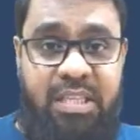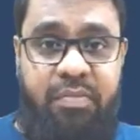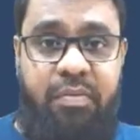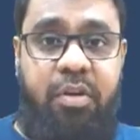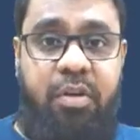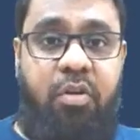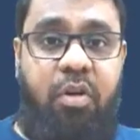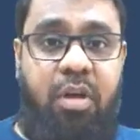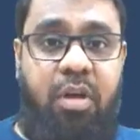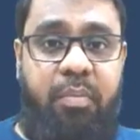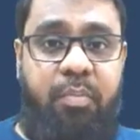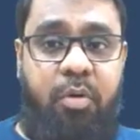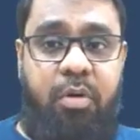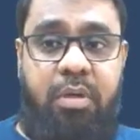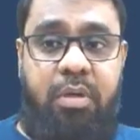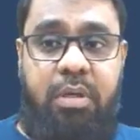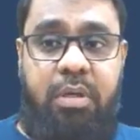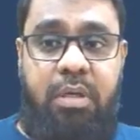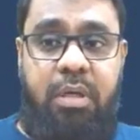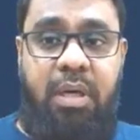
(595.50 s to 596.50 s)
we'll talk about
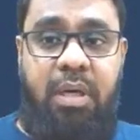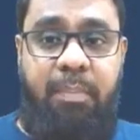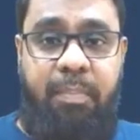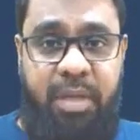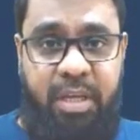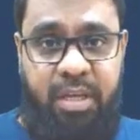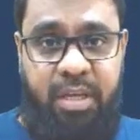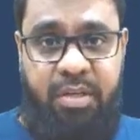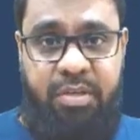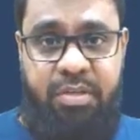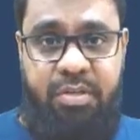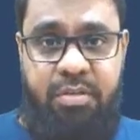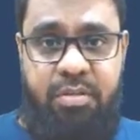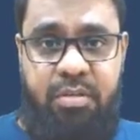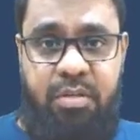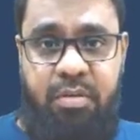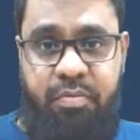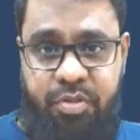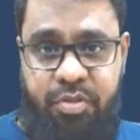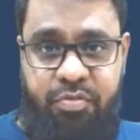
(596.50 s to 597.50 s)
applications
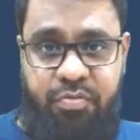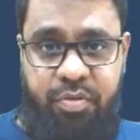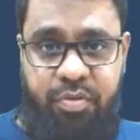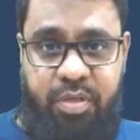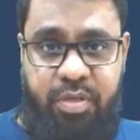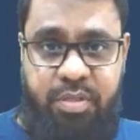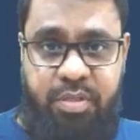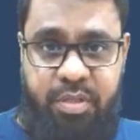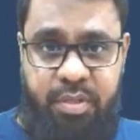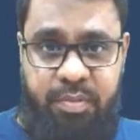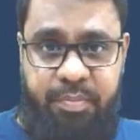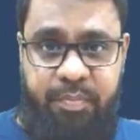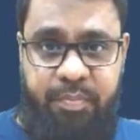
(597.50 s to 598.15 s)
of HVAC.